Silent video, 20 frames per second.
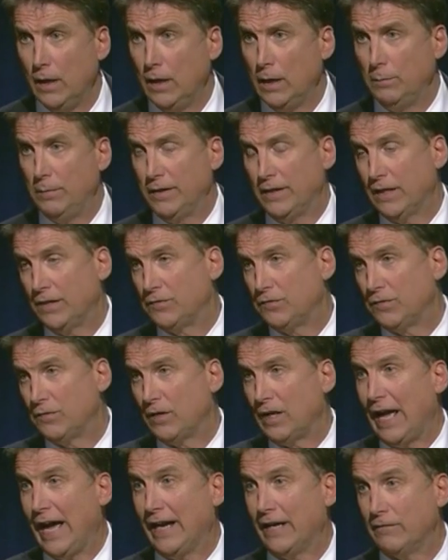because of the
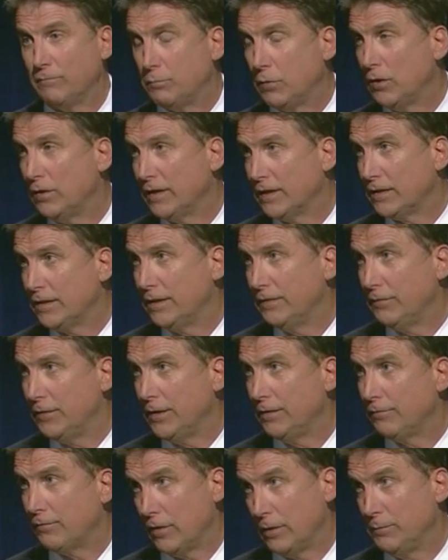lack of
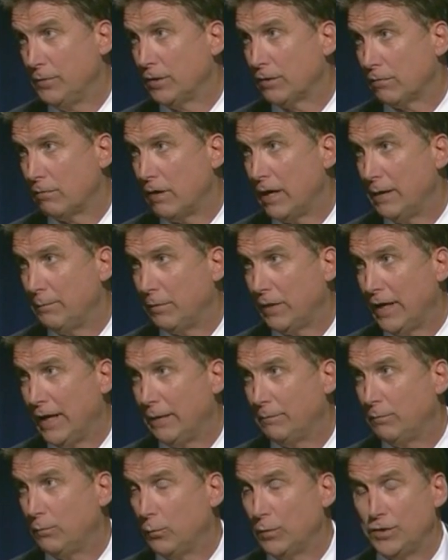productivity from your crime
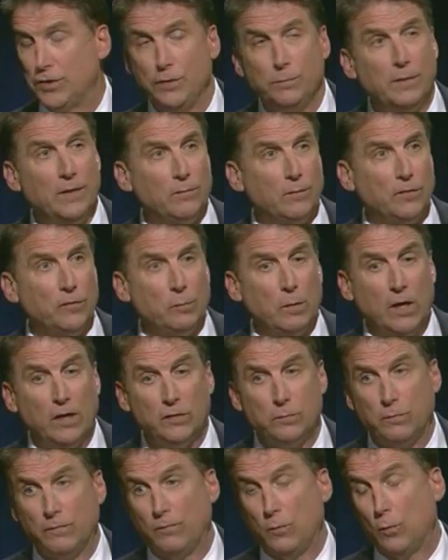lab, which you've been
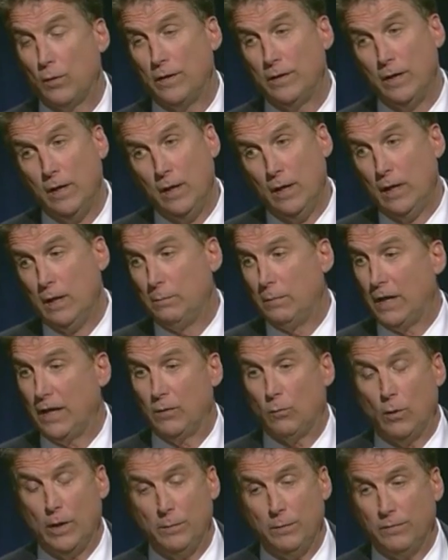responsible for. And by
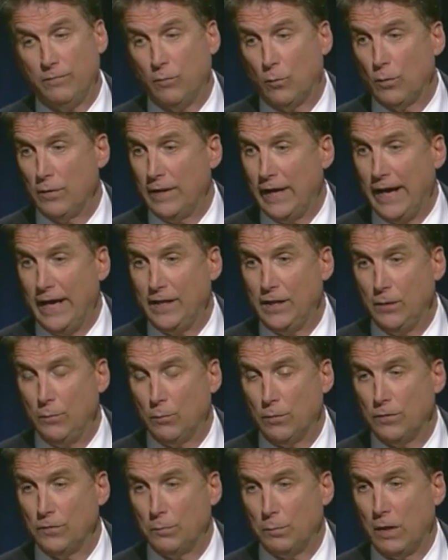the way, before that, you
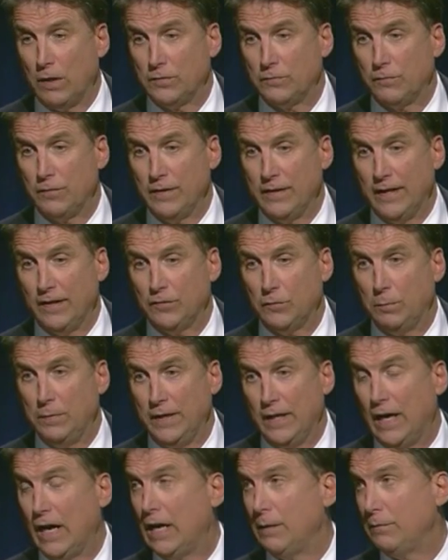were responsible for the
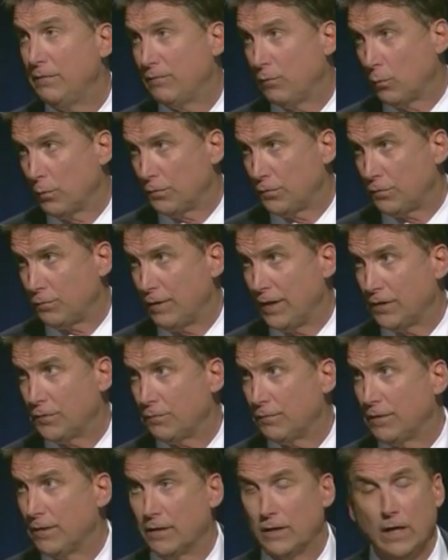SBI before it was
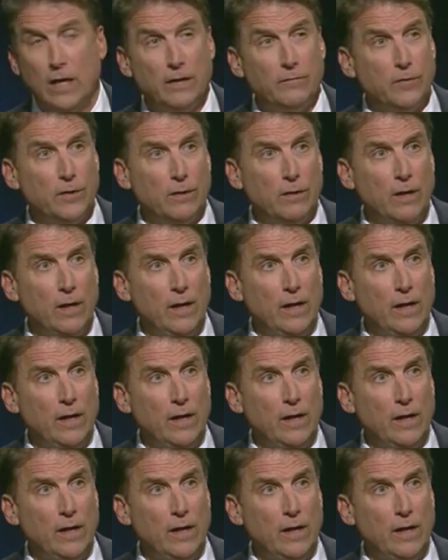transferred to the governor.